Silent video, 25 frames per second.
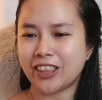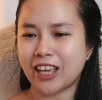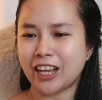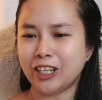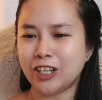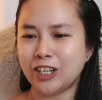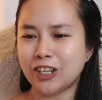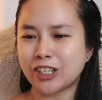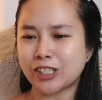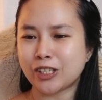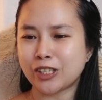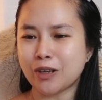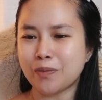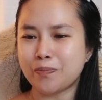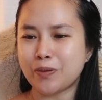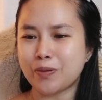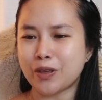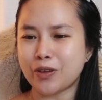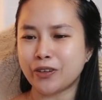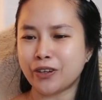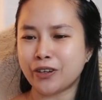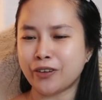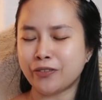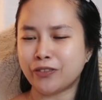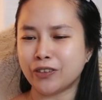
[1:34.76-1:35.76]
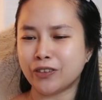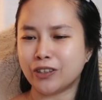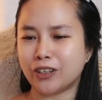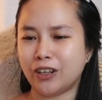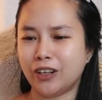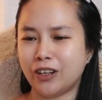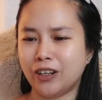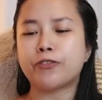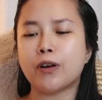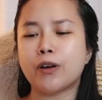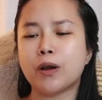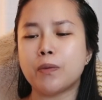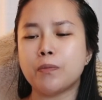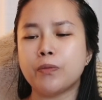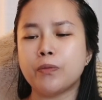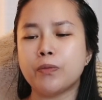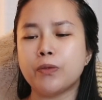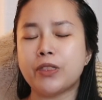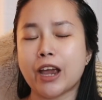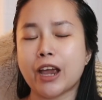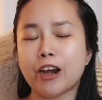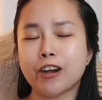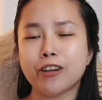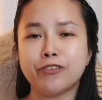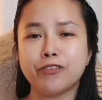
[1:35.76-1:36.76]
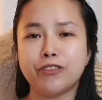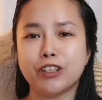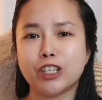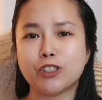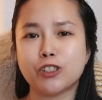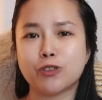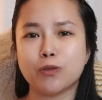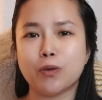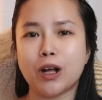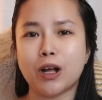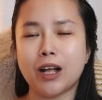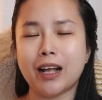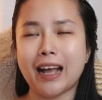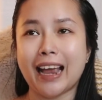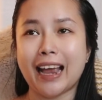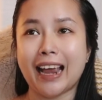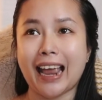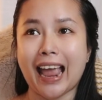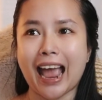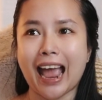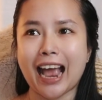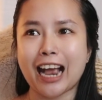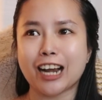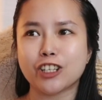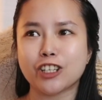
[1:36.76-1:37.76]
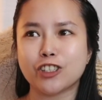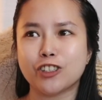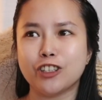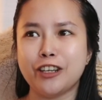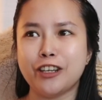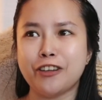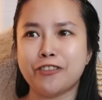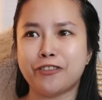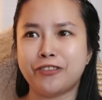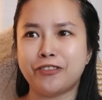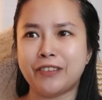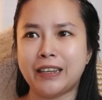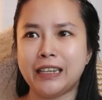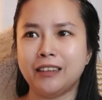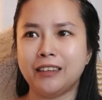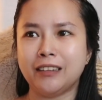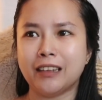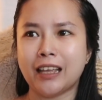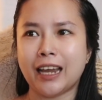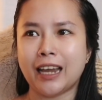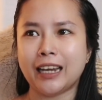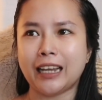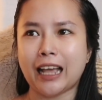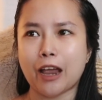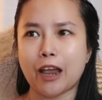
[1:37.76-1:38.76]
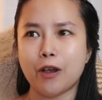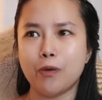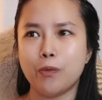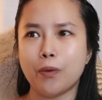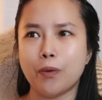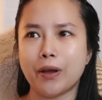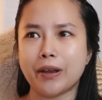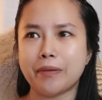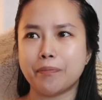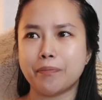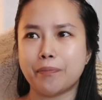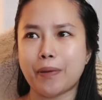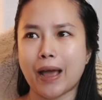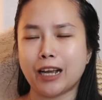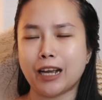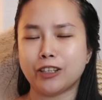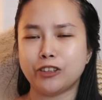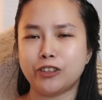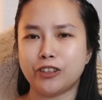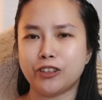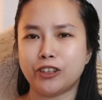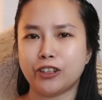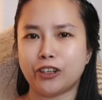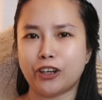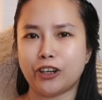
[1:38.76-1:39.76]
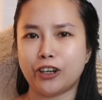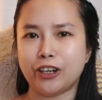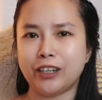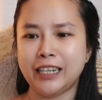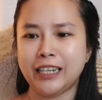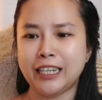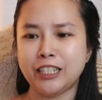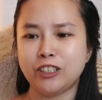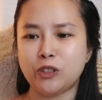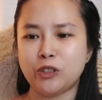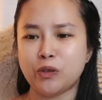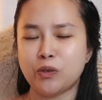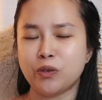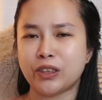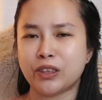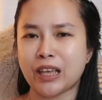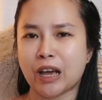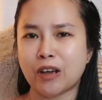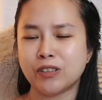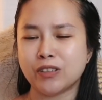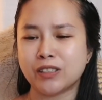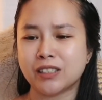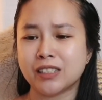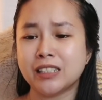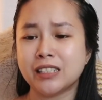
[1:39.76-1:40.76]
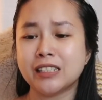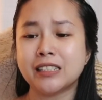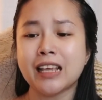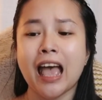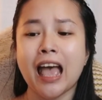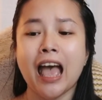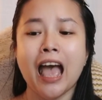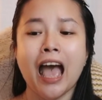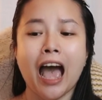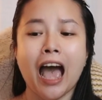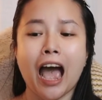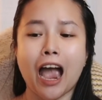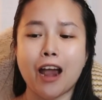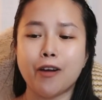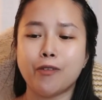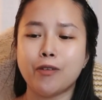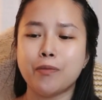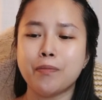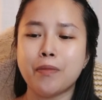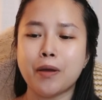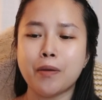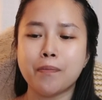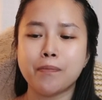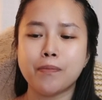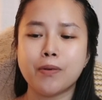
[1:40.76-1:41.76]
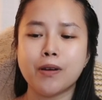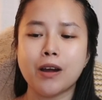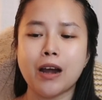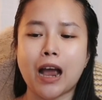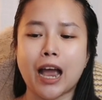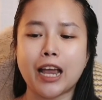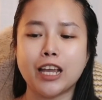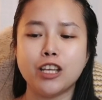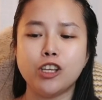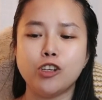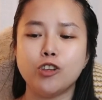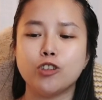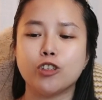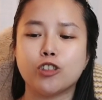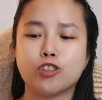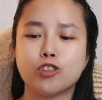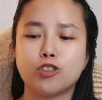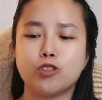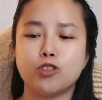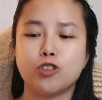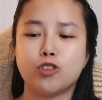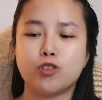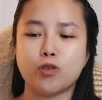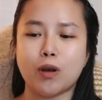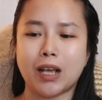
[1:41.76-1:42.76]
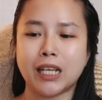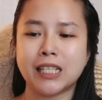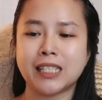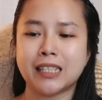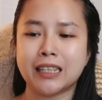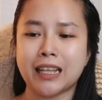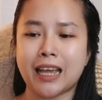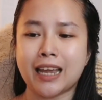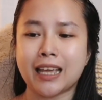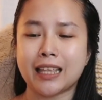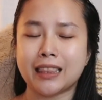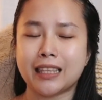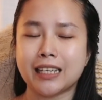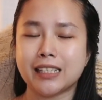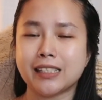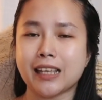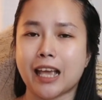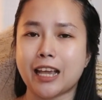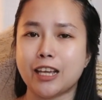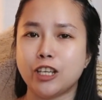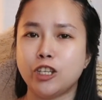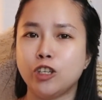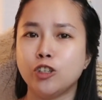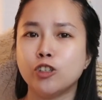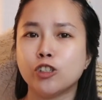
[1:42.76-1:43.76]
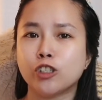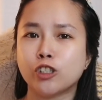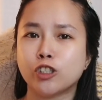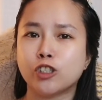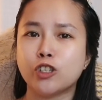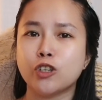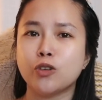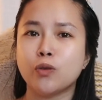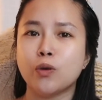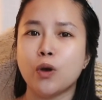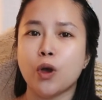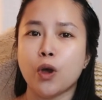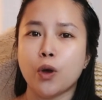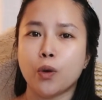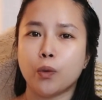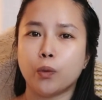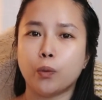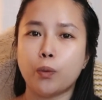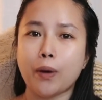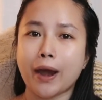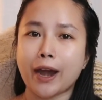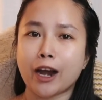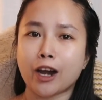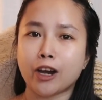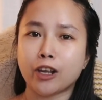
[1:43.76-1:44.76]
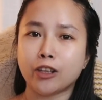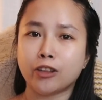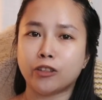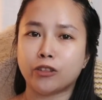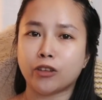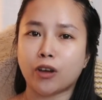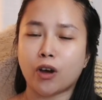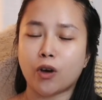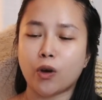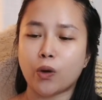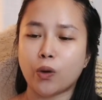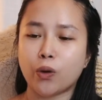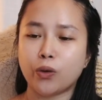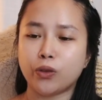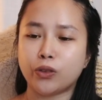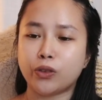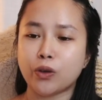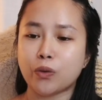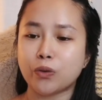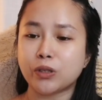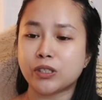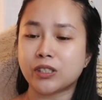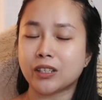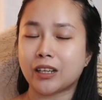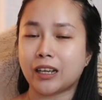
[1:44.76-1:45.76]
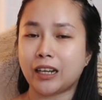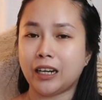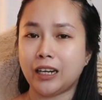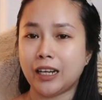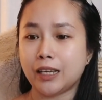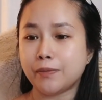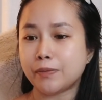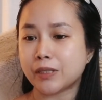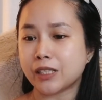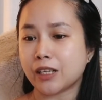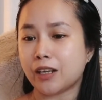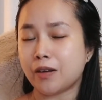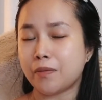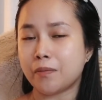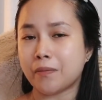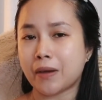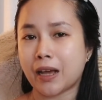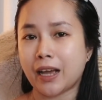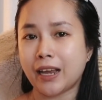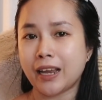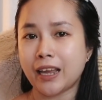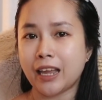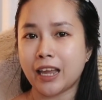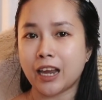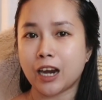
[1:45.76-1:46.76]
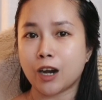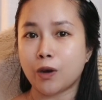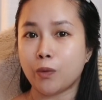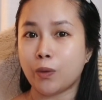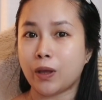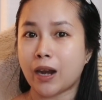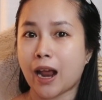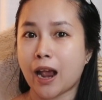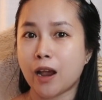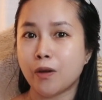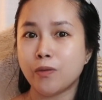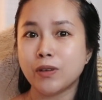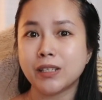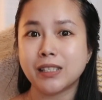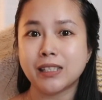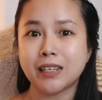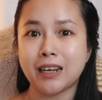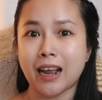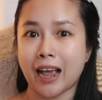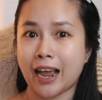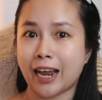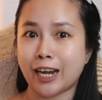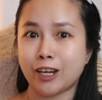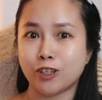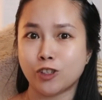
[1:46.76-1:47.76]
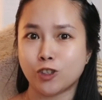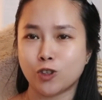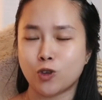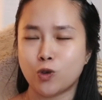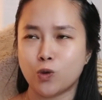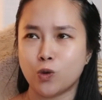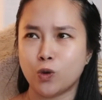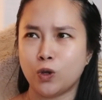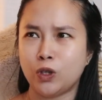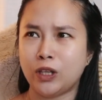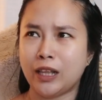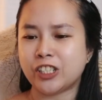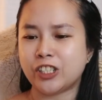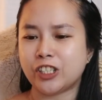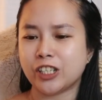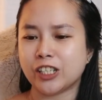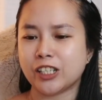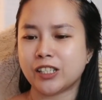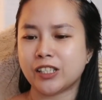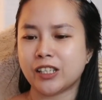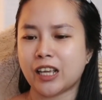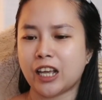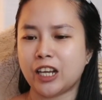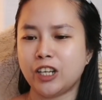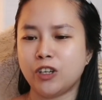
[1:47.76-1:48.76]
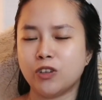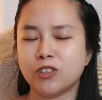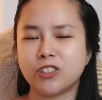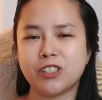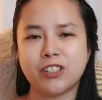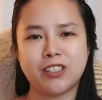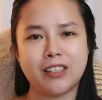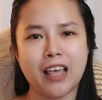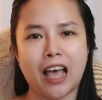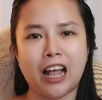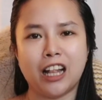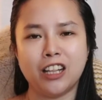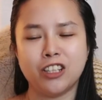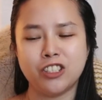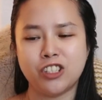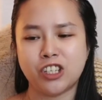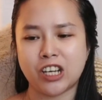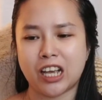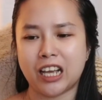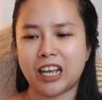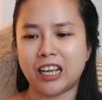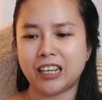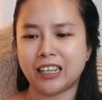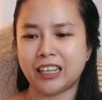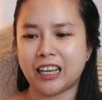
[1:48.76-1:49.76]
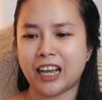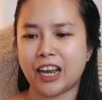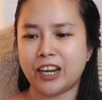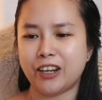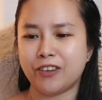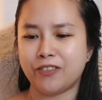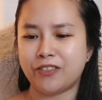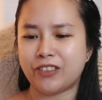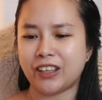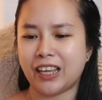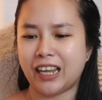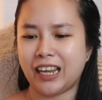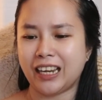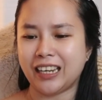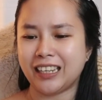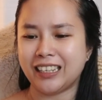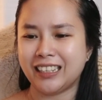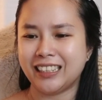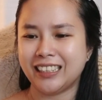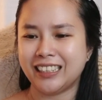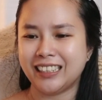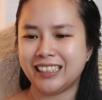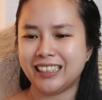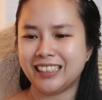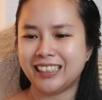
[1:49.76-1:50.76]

They look so beautiful. From their visual, I actually feel like I went back to the early 2000s. I remember I used to dress like this. I used to wear those clips on my hair when I was in high school. It's just a nostalgia kind of thing.